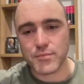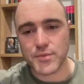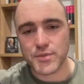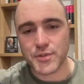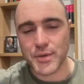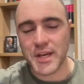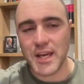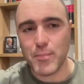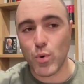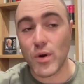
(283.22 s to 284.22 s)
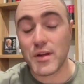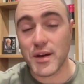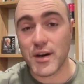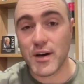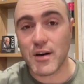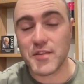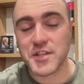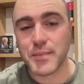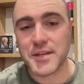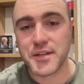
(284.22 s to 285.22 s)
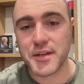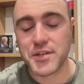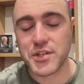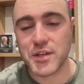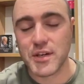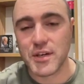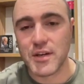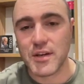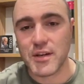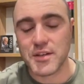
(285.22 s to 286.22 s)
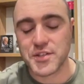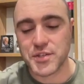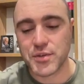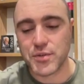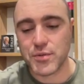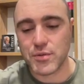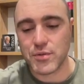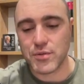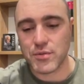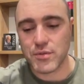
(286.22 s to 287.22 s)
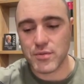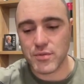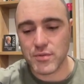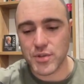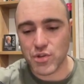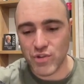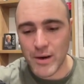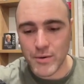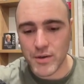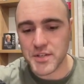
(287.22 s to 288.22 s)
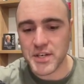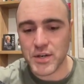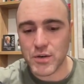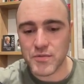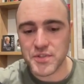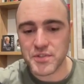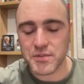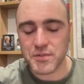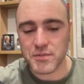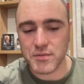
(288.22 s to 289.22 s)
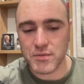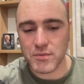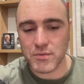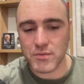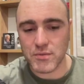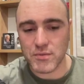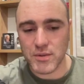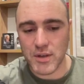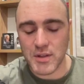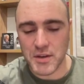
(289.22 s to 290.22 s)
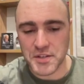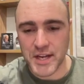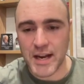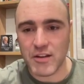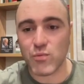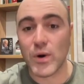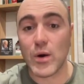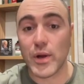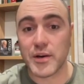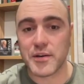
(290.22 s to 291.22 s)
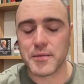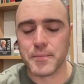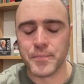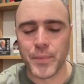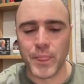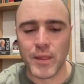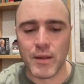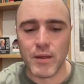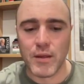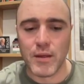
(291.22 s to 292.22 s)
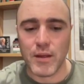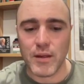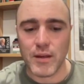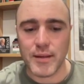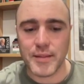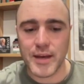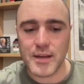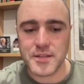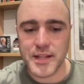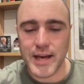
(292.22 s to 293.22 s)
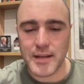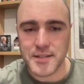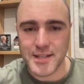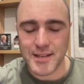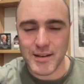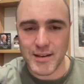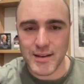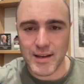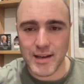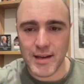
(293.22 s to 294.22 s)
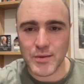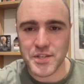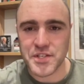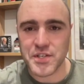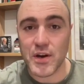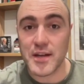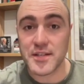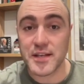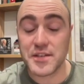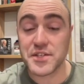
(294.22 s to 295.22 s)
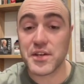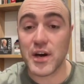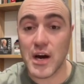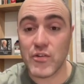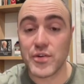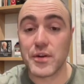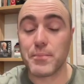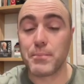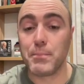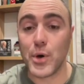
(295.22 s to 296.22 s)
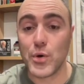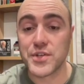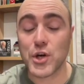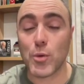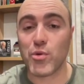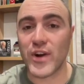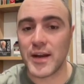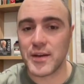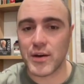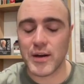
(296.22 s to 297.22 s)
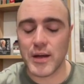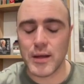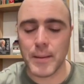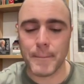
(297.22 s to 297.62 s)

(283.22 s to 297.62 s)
So a key point at the heart of this message is to ground ourselves in the understanding of where we are. And that is that our society's current modus operandi